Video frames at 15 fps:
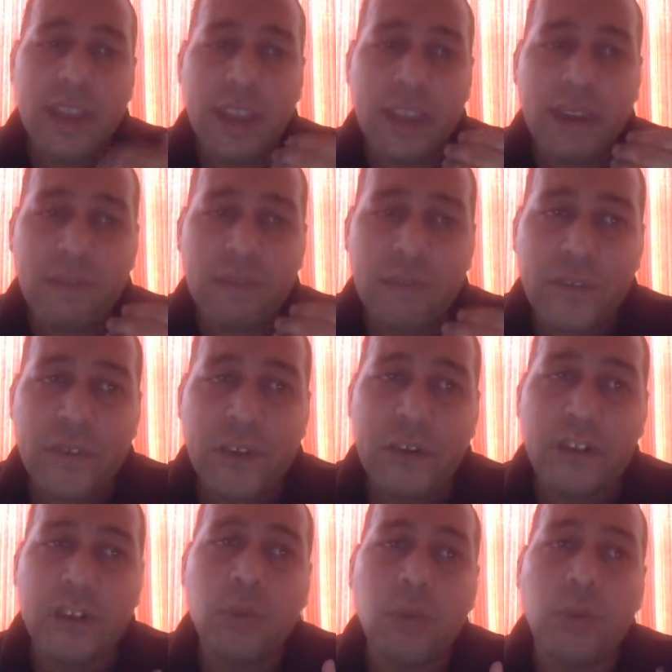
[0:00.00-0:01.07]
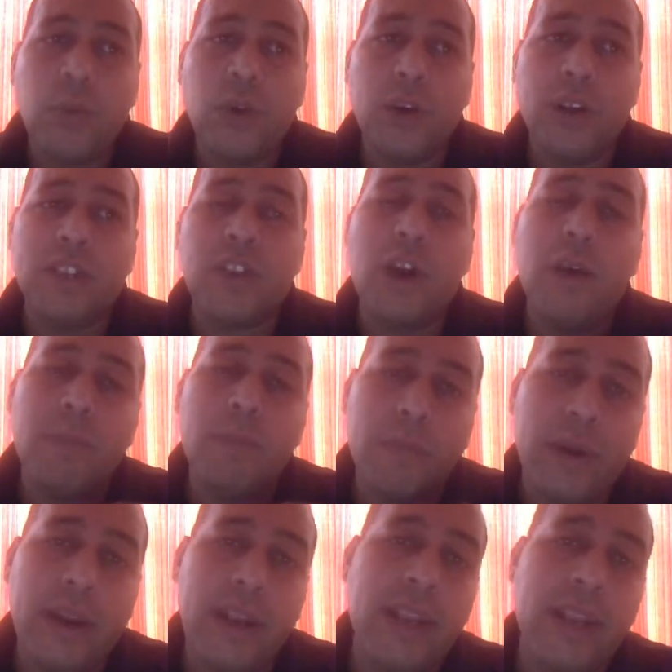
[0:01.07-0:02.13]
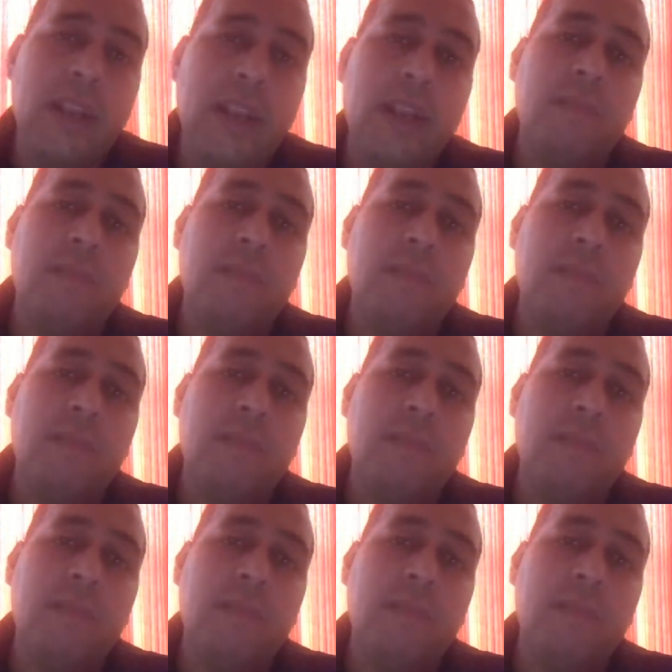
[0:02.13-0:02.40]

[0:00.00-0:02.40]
It first works on breaking